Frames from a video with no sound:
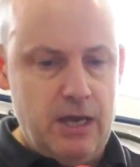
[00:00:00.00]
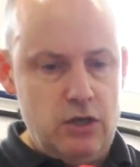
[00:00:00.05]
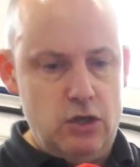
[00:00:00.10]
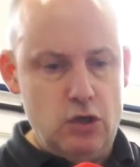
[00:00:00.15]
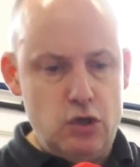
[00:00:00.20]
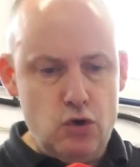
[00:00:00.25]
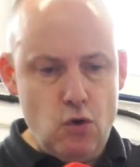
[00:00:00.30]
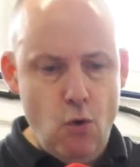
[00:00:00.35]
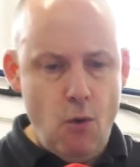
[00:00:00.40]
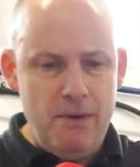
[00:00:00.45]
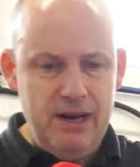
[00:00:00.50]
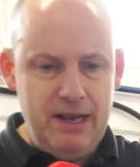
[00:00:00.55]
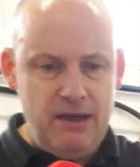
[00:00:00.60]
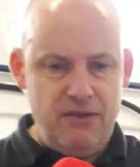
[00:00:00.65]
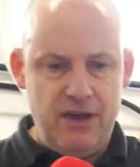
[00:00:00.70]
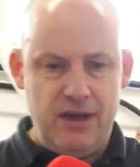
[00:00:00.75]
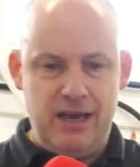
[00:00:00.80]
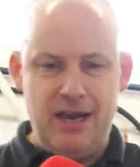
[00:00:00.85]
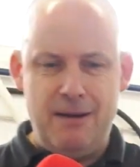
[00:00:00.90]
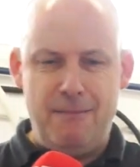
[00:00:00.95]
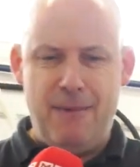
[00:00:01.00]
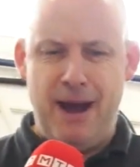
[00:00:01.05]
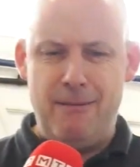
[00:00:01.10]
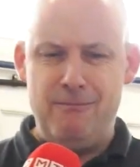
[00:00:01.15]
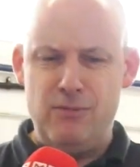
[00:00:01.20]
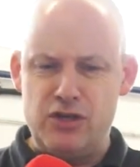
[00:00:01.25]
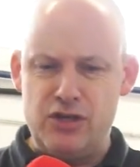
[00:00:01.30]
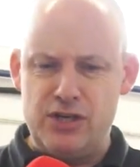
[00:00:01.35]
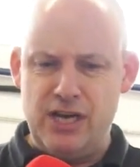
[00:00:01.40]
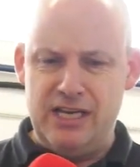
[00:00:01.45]
you're normally thinking about
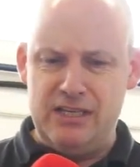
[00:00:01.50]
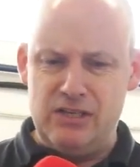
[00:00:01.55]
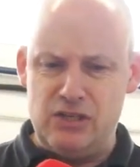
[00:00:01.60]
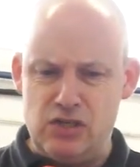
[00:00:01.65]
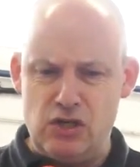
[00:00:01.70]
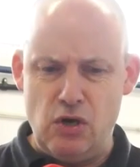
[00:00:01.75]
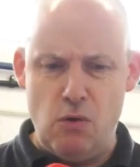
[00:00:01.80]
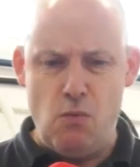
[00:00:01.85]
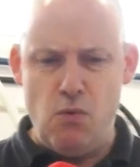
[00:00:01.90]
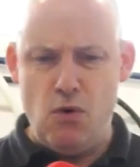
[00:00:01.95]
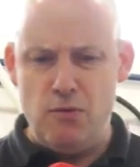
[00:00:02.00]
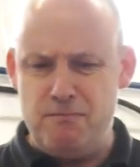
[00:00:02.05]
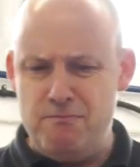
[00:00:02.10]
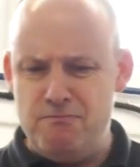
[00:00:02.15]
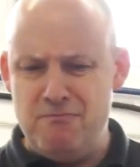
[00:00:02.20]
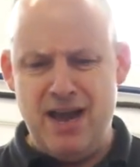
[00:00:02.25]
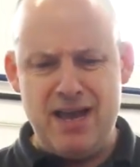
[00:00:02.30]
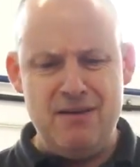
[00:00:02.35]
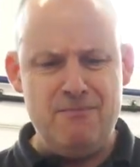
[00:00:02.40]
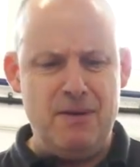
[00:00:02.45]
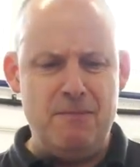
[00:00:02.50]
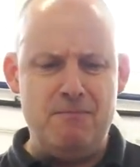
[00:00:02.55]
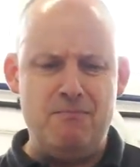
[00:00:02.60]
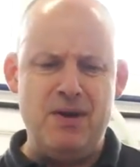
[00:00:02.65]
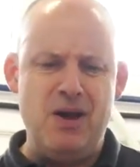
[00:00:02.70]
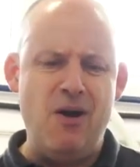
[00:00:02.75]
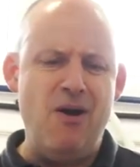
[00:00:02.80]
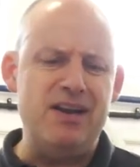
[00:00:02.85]
machines that would maybe be,